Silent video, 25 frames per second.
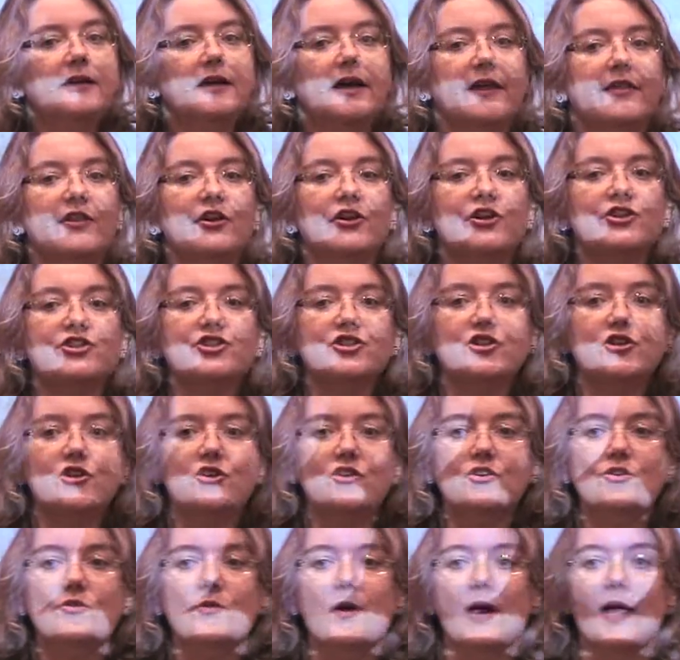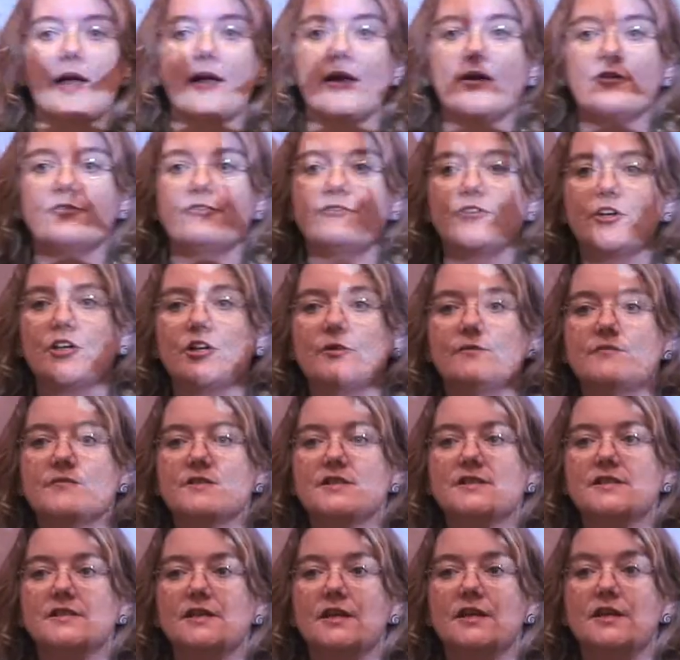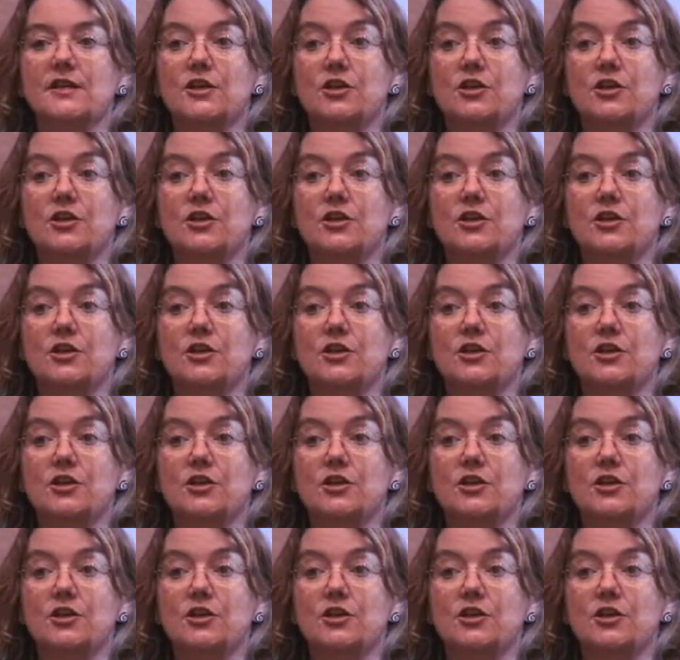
And there are 2 firms in